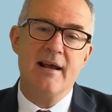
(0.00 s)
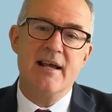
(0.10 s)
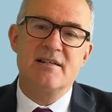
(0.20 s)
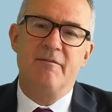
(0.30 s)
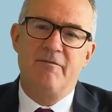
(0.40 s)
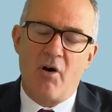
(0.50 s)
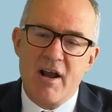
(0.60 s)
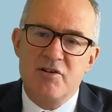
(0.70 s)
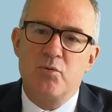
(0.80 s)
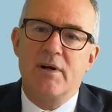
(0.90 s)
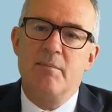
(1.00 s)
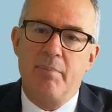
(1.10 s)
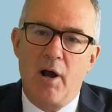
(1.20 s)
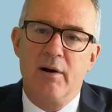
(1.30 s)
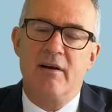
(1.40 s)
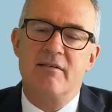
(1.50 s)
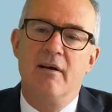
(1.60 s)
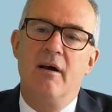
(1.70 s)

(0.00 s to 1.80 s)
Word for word: as a vital component